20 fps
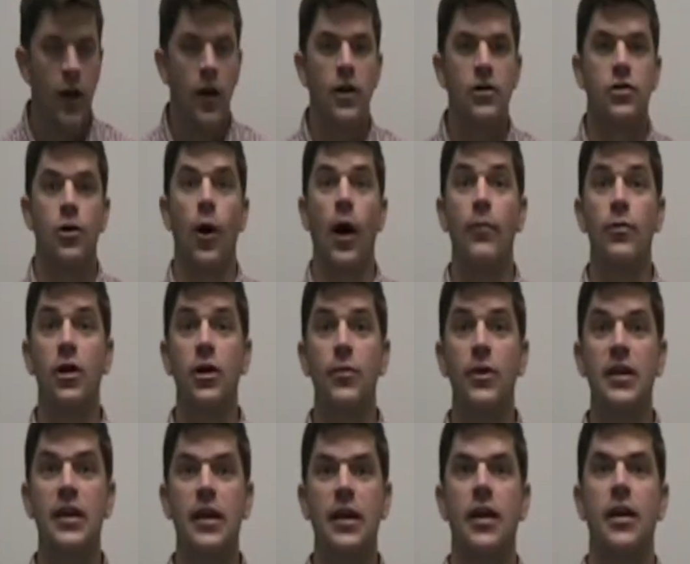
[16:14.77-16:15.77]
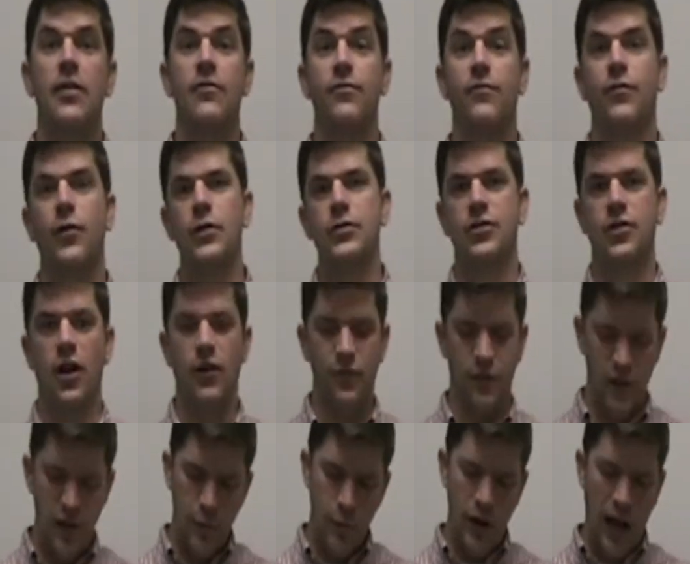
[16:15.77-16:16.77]
So I'm going to begin, and first
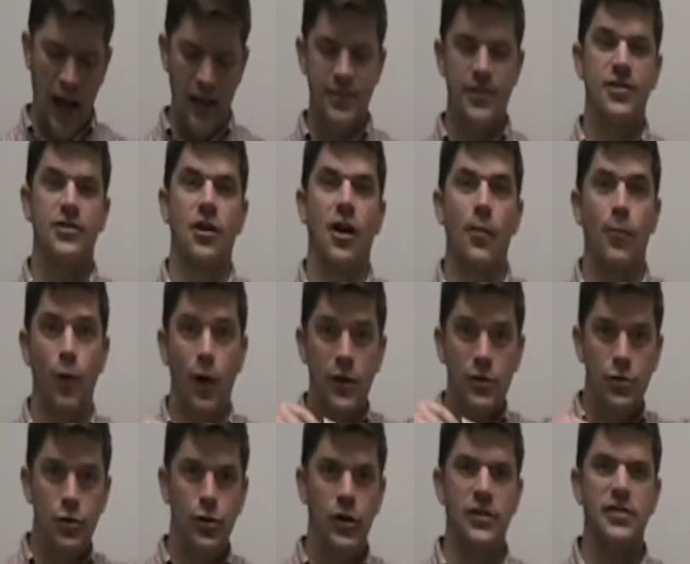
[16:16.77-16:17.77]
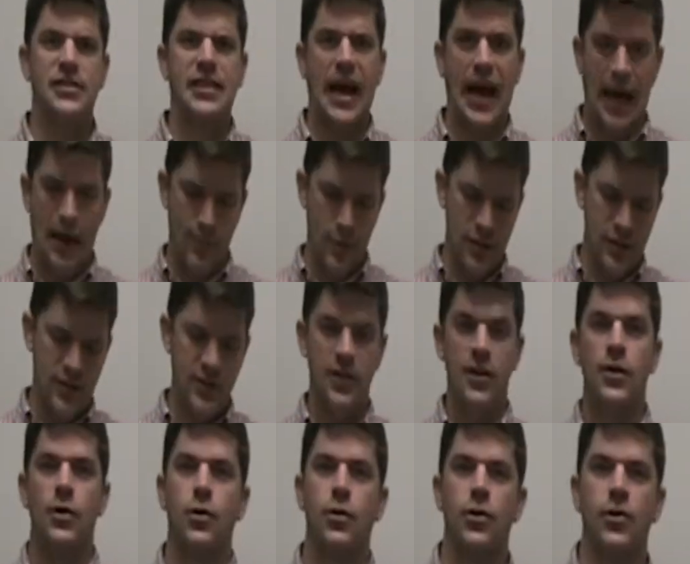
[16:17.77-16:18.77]
off, if anyone has a stopwatch, you can time us,
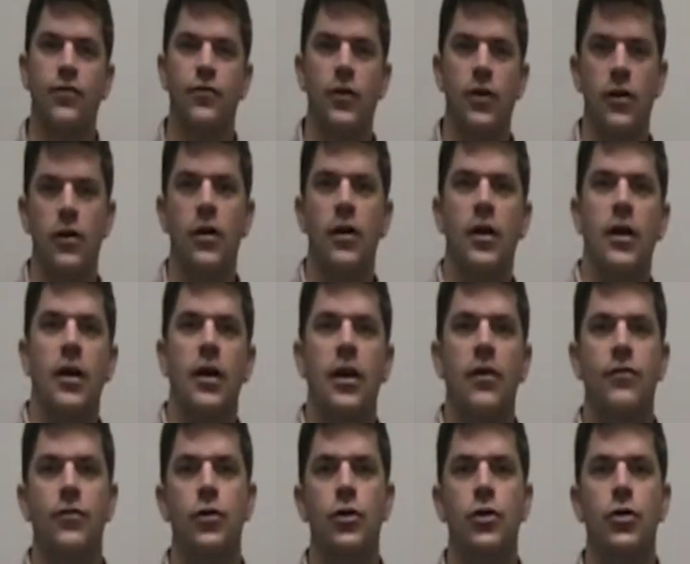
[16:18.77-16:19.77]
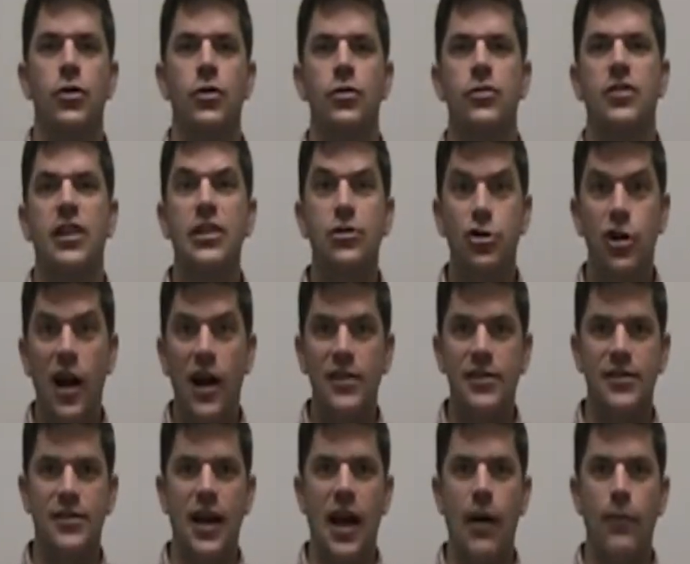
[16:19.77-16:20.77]
or if your teacher
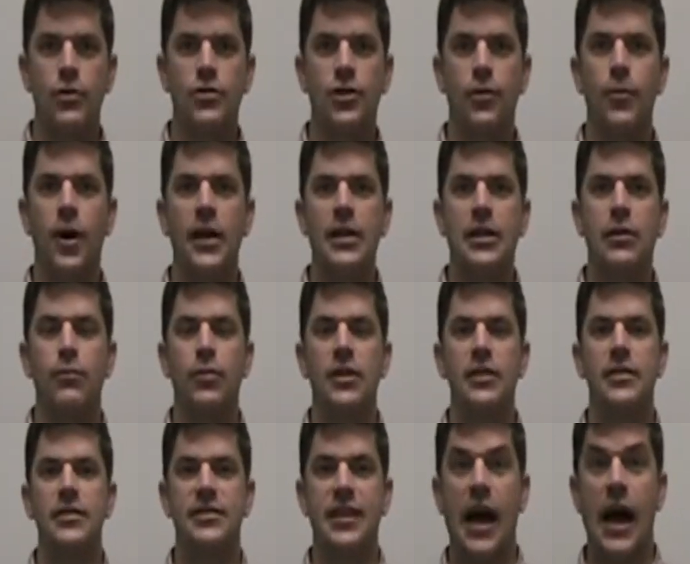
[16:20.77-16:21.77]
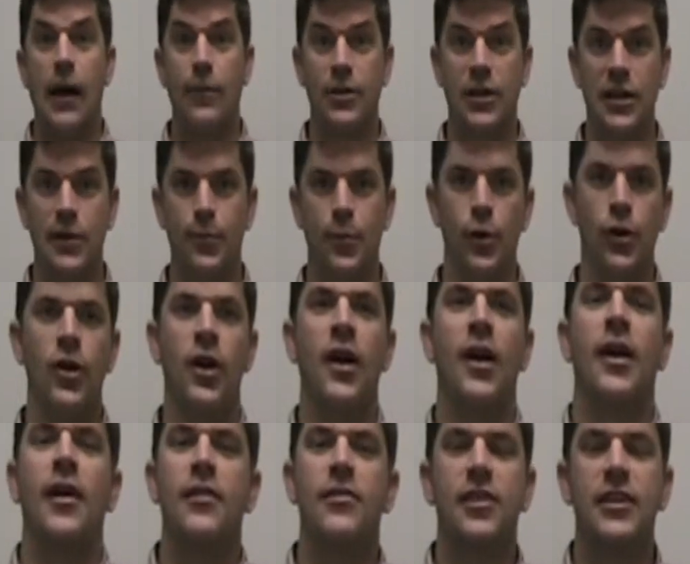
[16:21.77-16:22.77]
has a timer, somebody can be the timekeeper
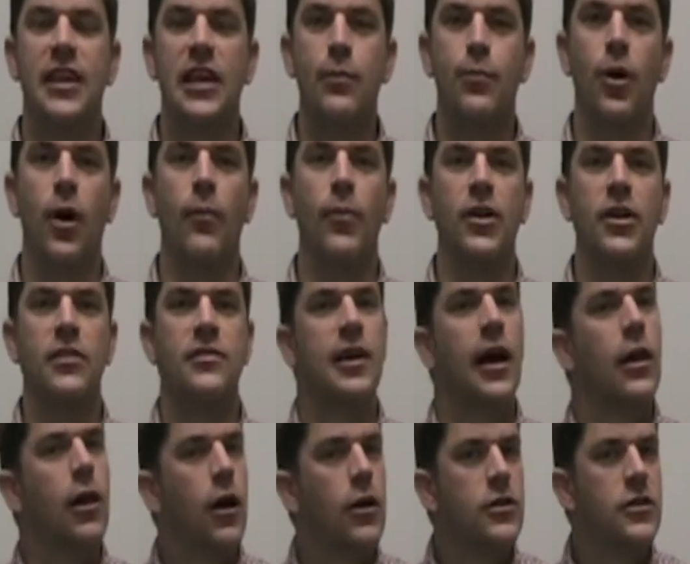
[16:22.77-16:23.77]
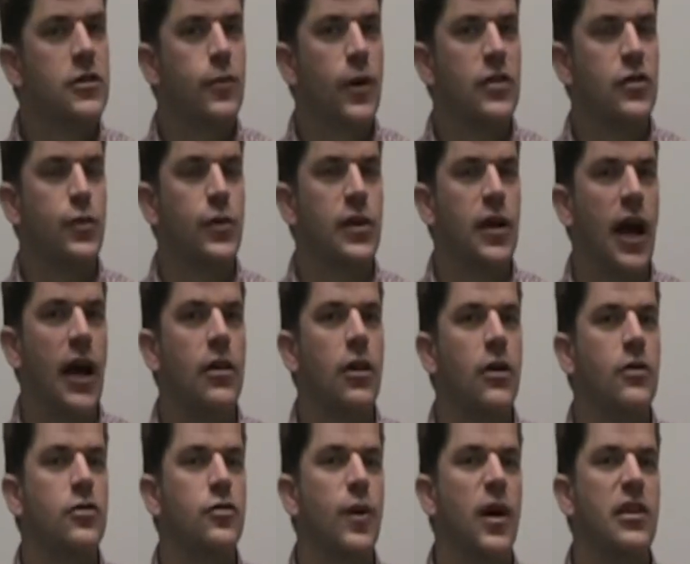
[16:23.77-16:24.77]
to keep up, because how long does
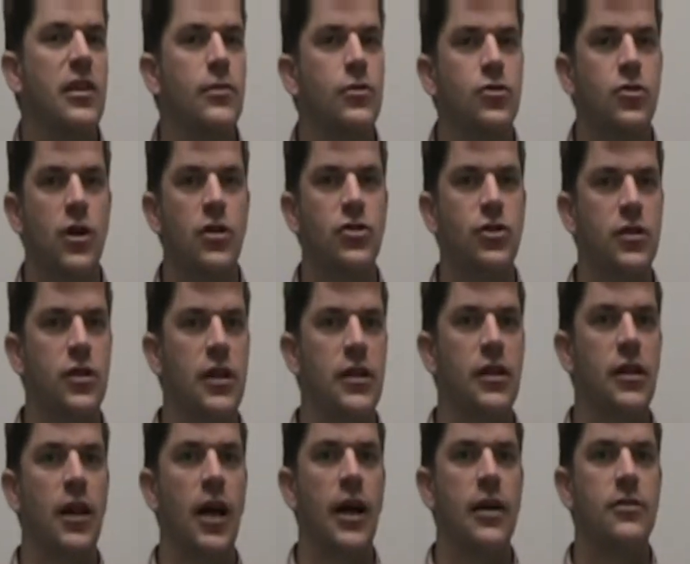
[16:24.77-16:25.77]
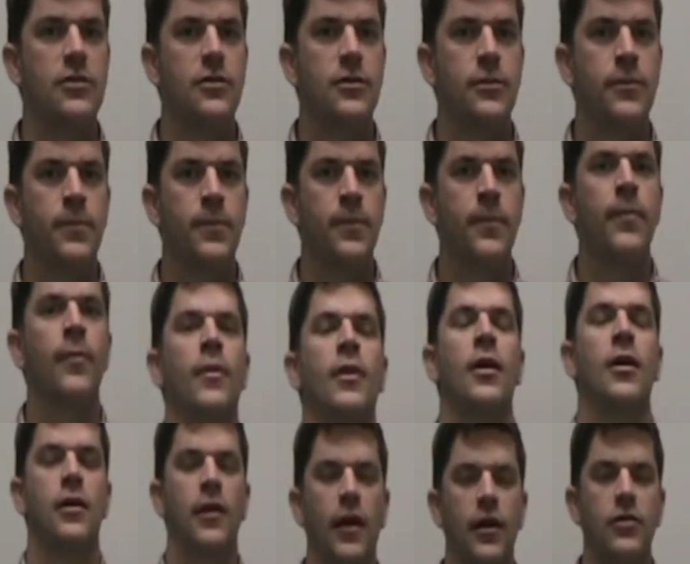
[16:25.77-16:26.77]
my demonstration need to last?
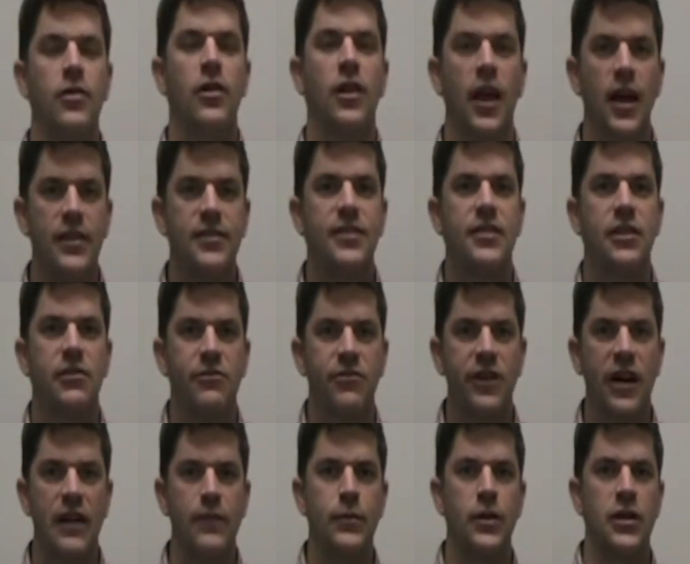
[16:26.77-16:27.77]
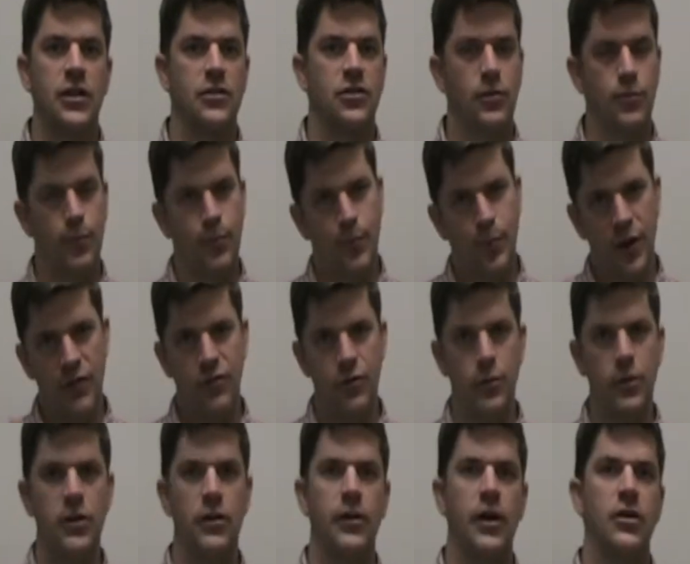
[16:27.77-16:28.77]
Less than 5 minutes, and
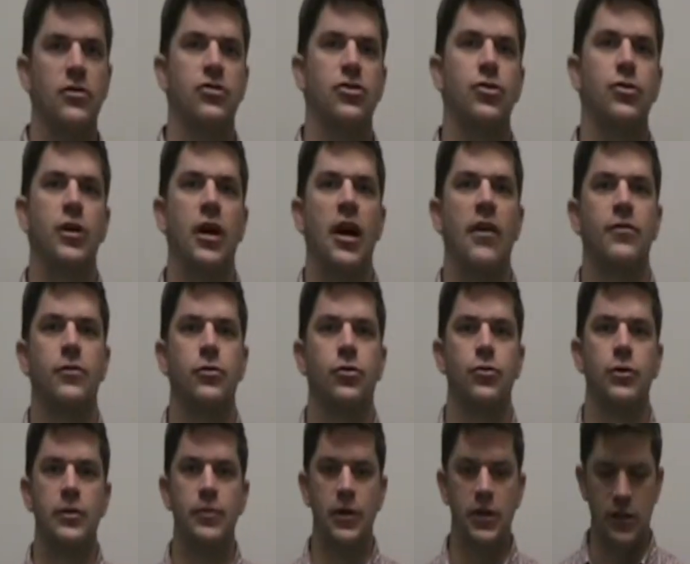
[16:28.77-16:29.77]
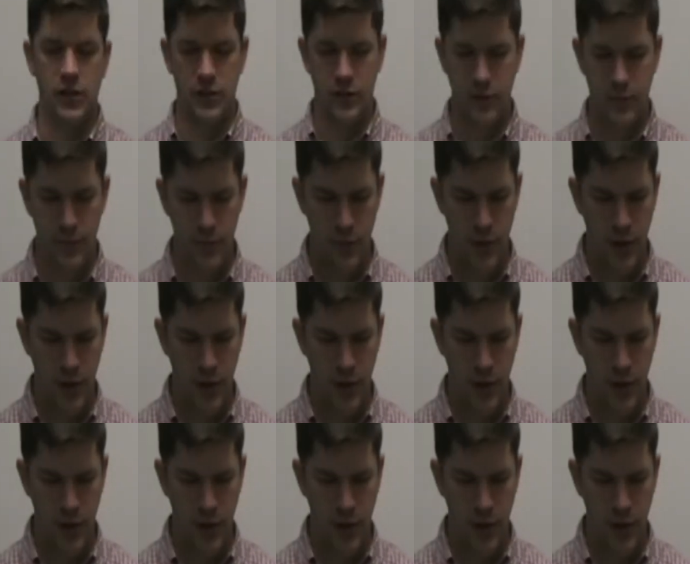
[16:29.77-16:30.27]
preferably around 2.5 or 3 minutes.